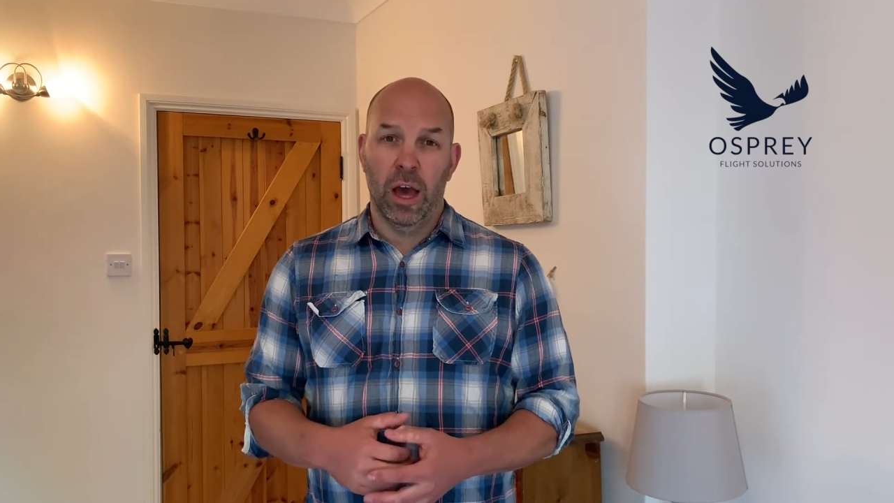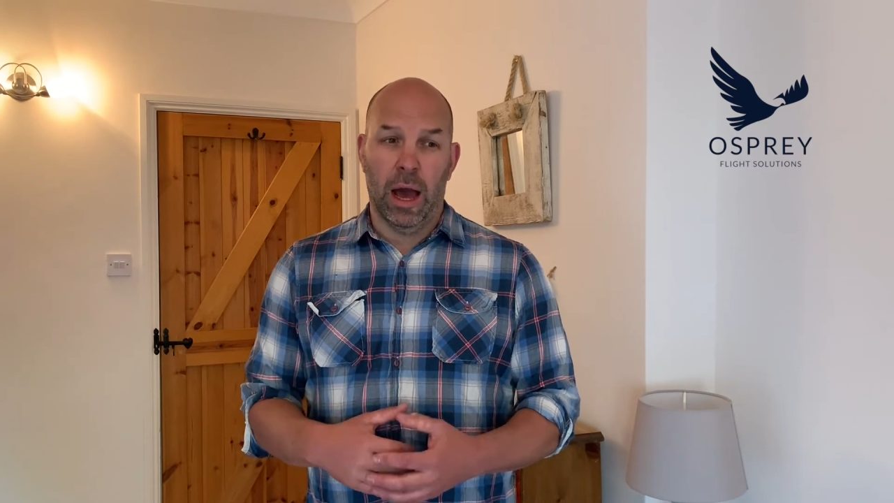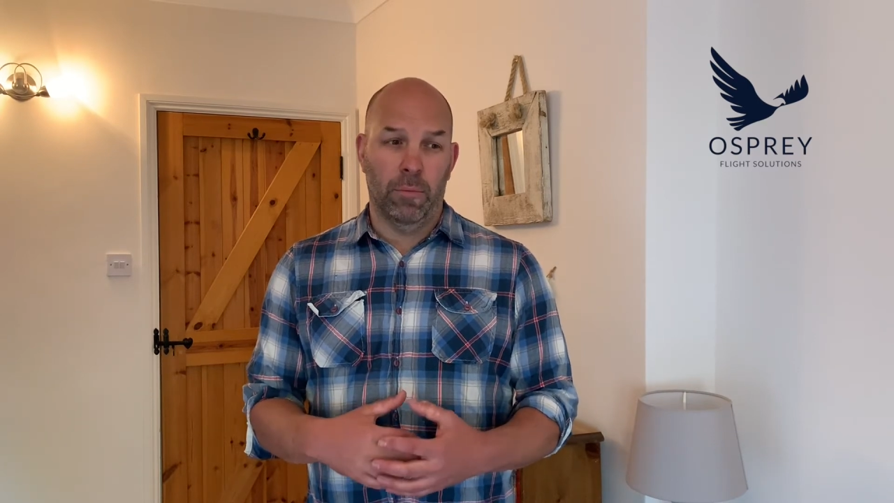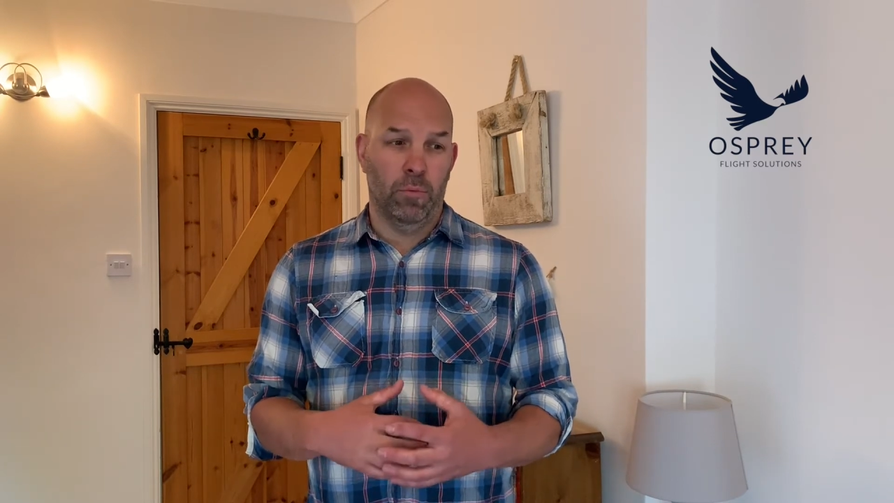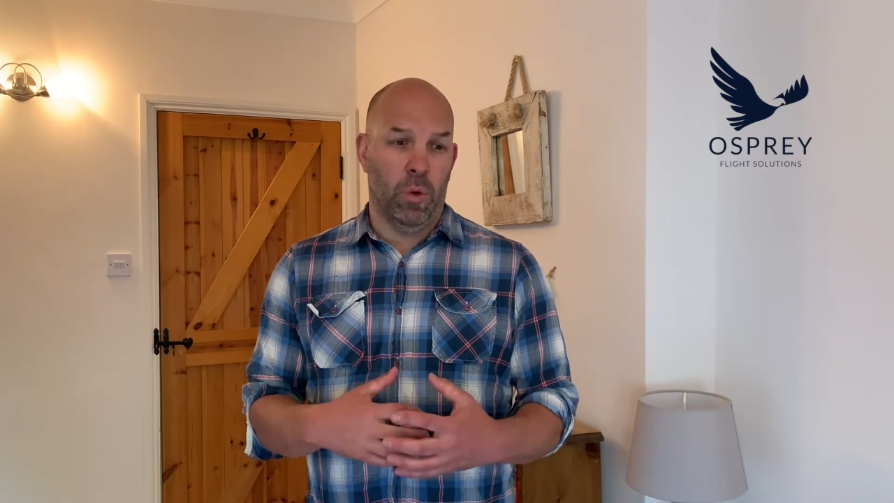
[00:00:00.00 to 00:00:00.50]

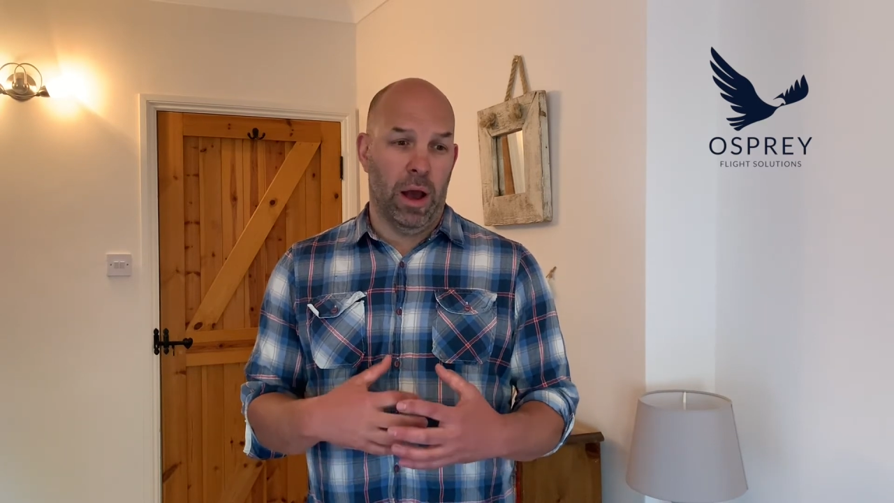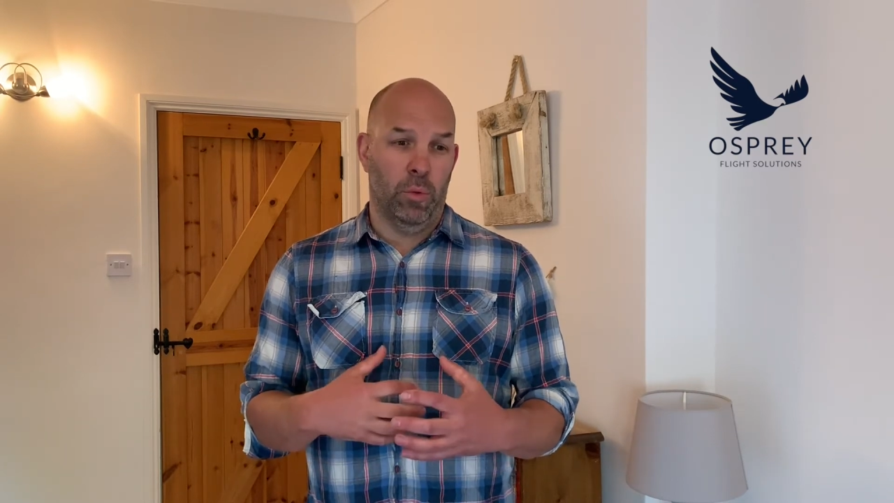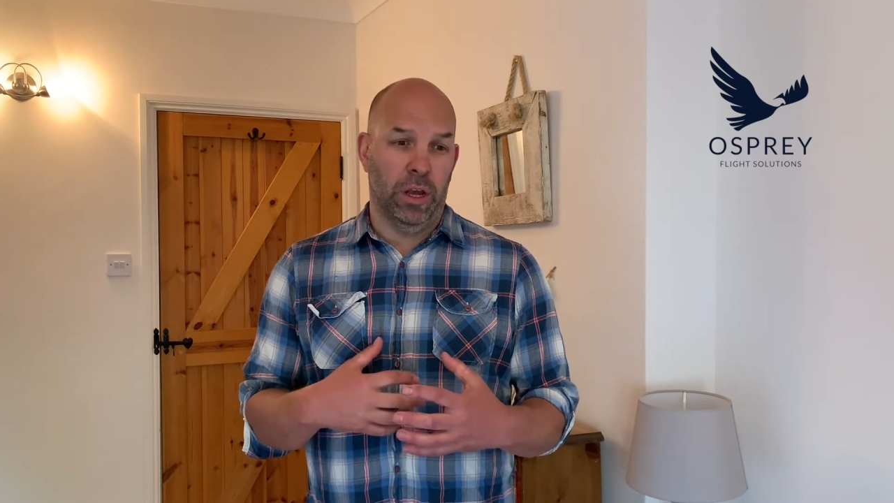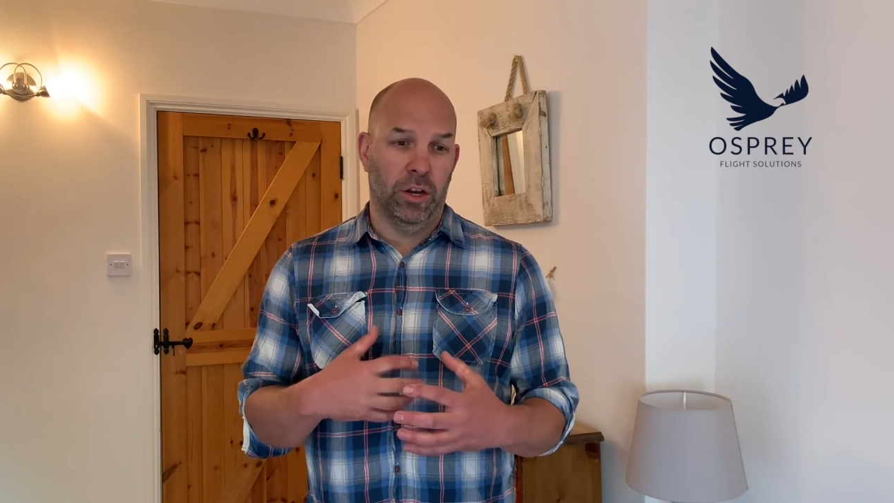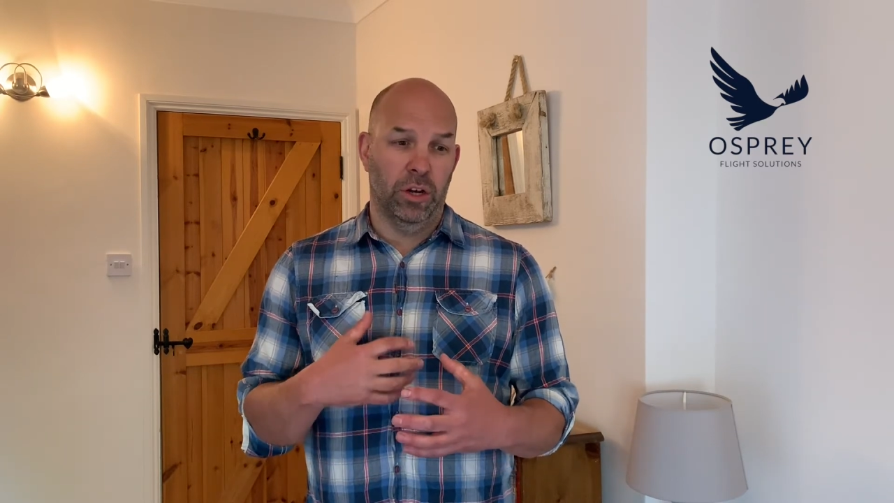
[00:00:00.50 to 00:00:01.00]
um, where
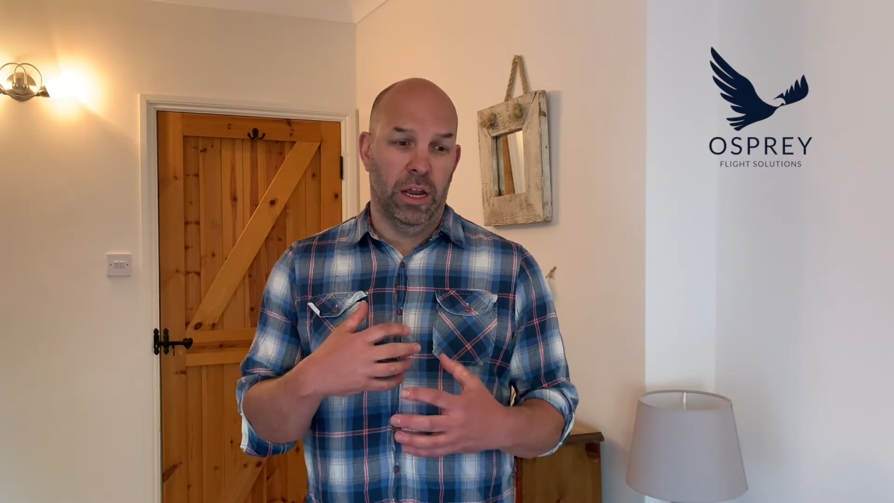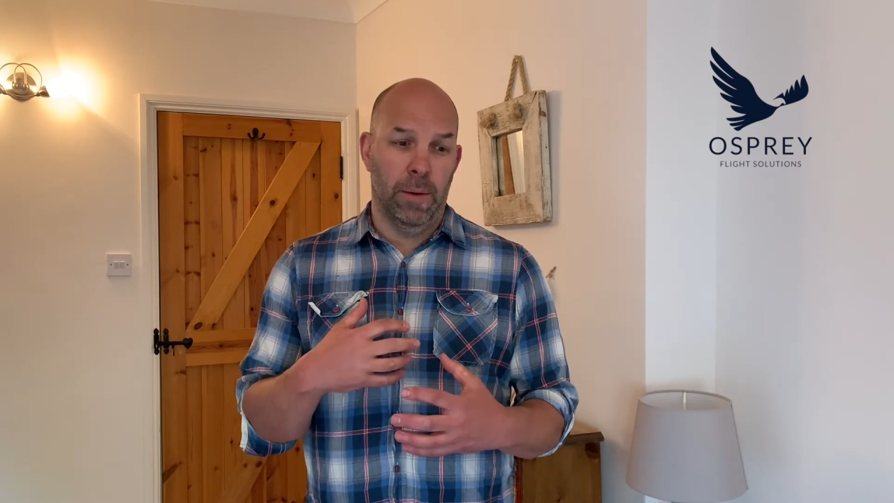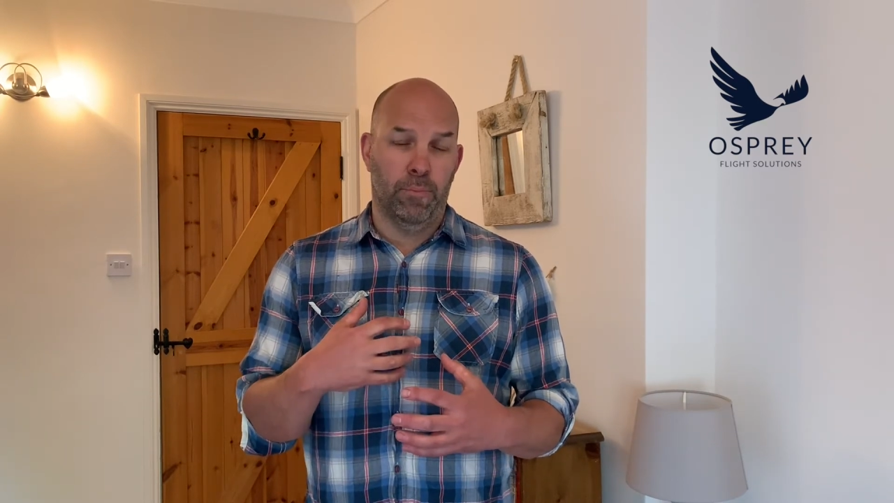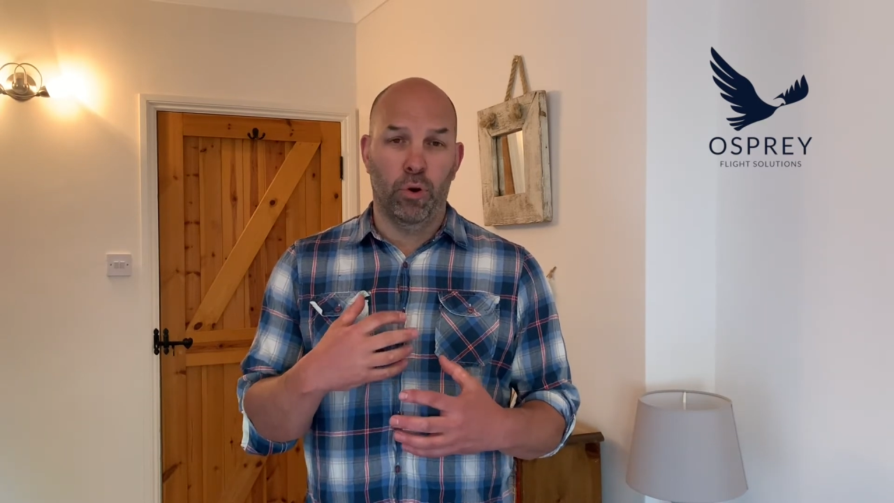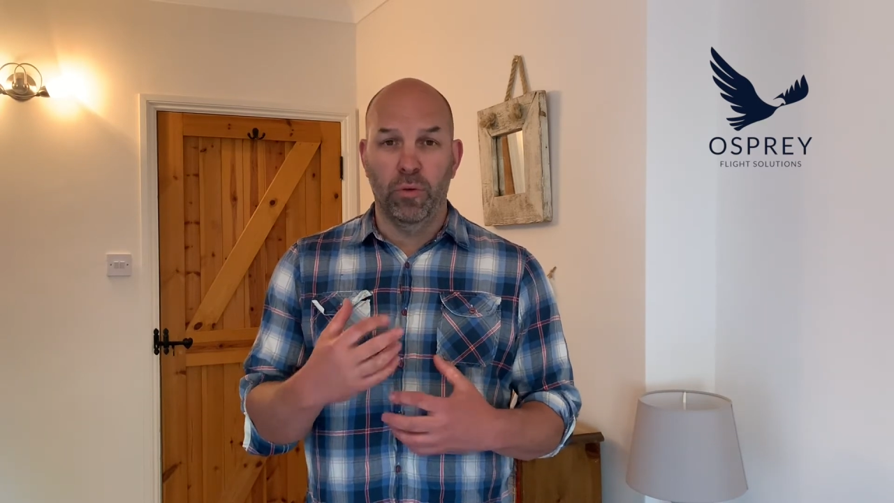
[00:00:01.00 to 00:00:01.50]
we can
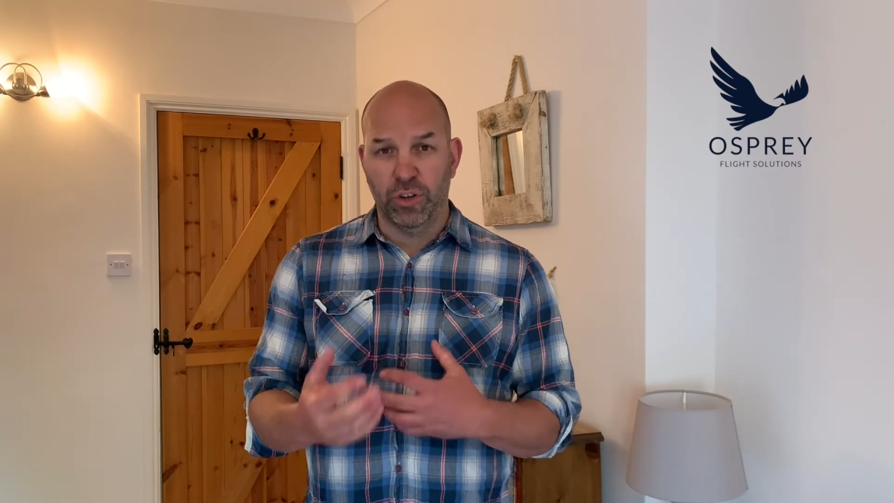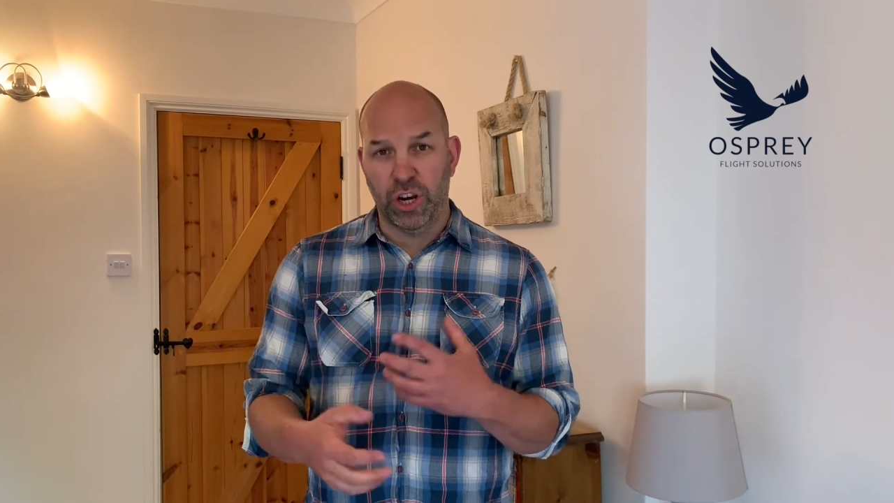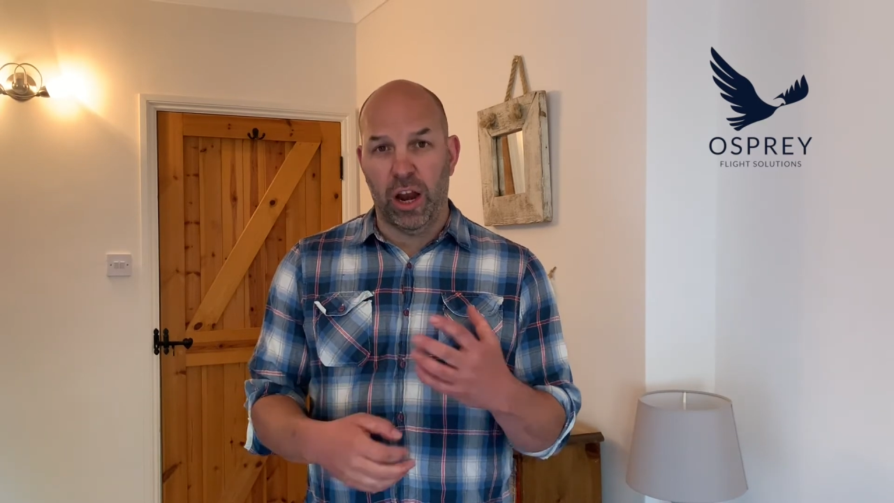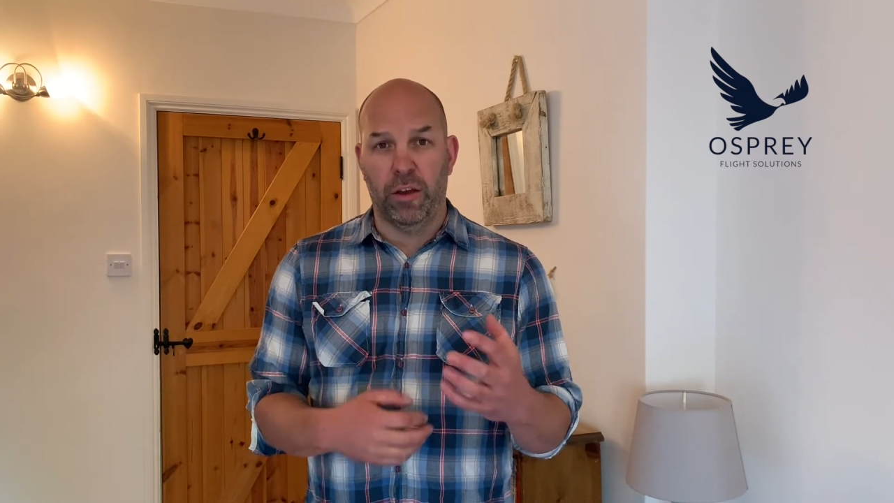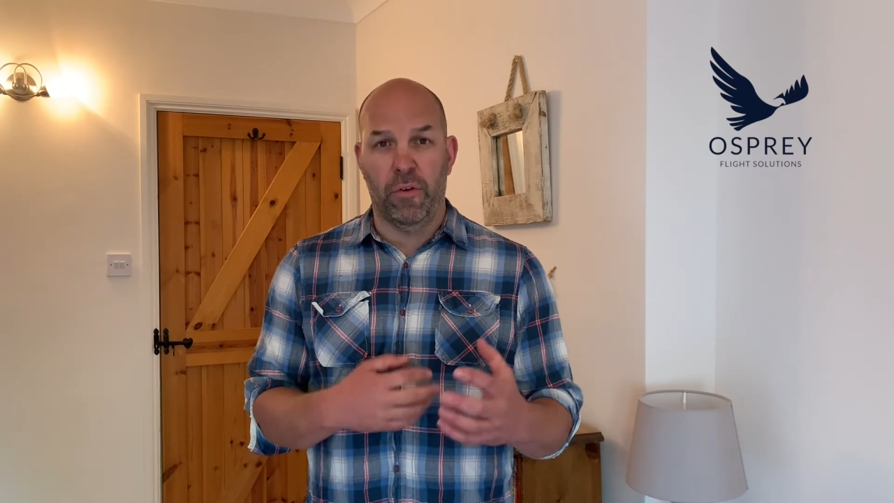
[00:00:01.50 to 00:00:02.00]
improve the
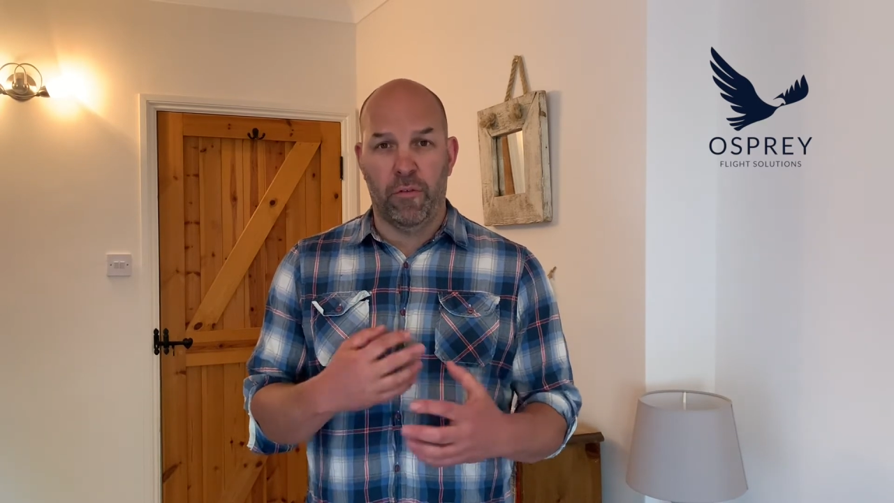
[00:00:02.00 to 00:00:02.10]
sharing of